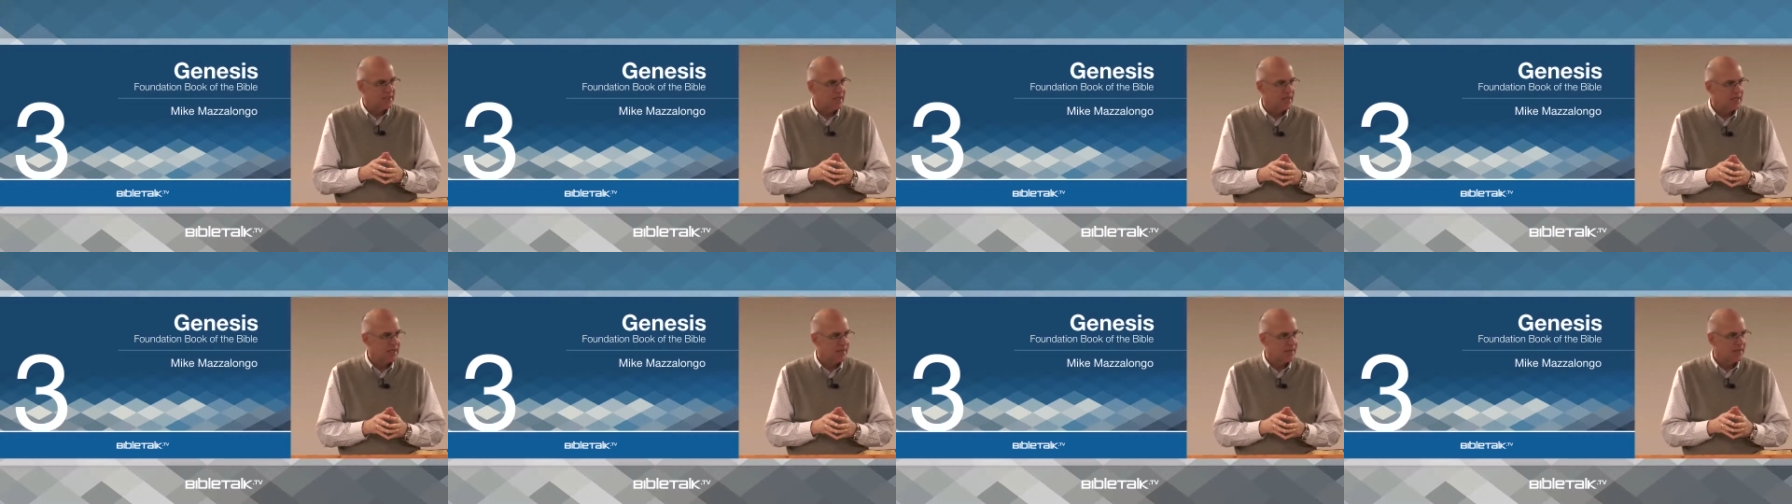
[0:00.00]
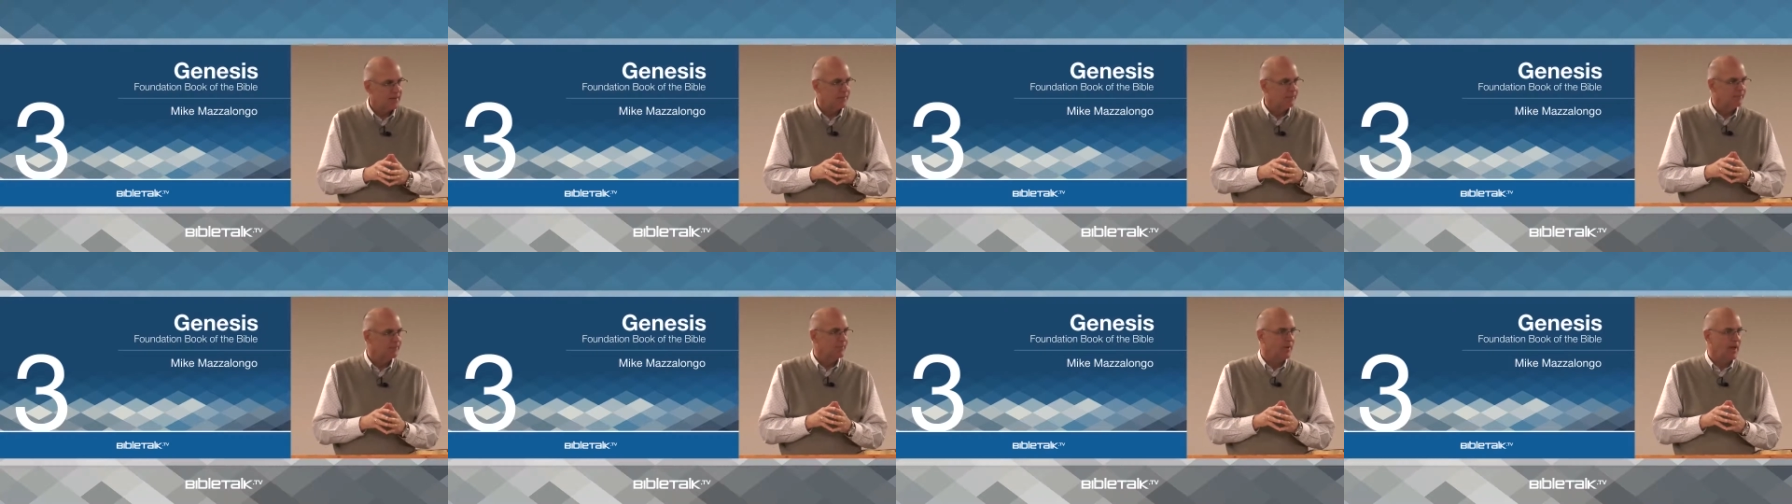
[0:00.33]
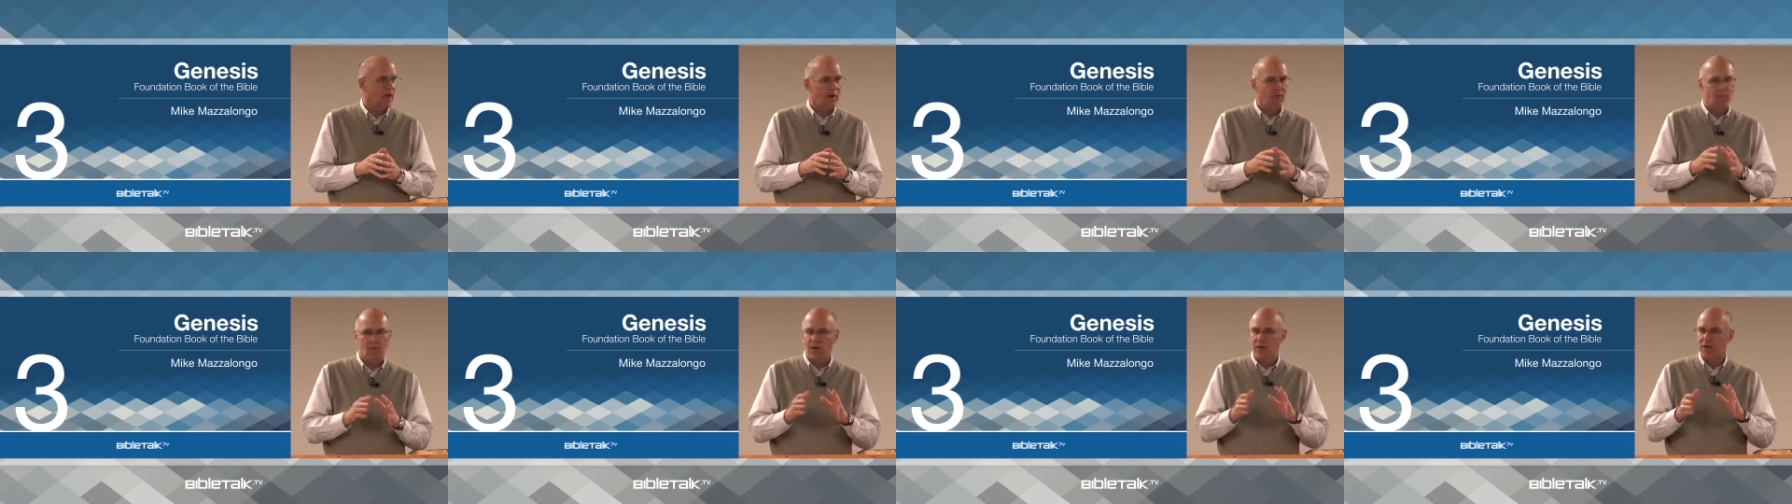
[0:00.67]

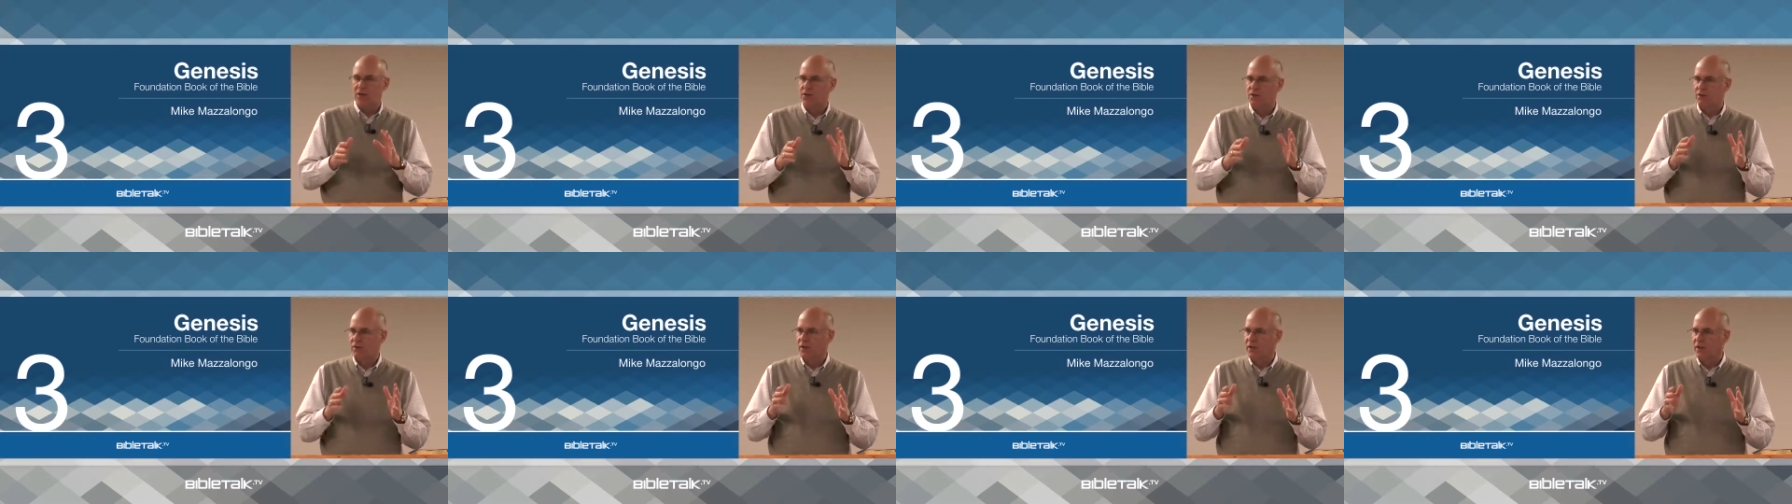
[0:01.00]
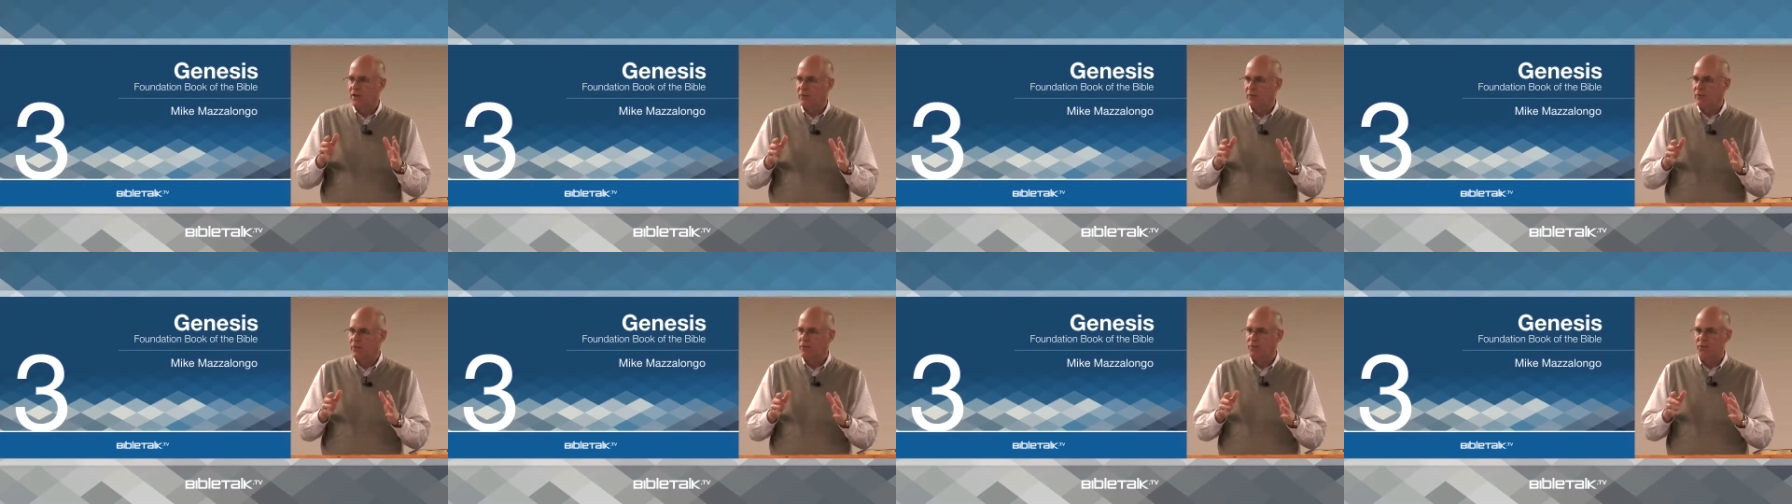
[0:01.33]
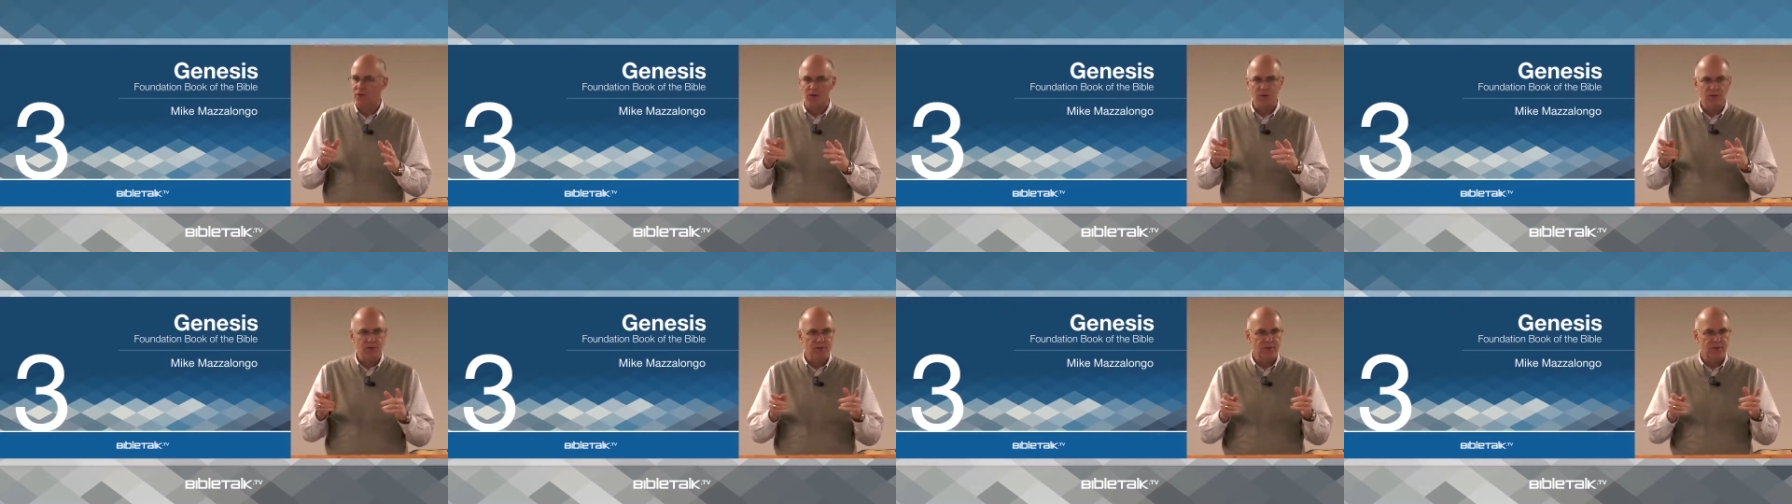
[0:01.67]
I want to do a little review.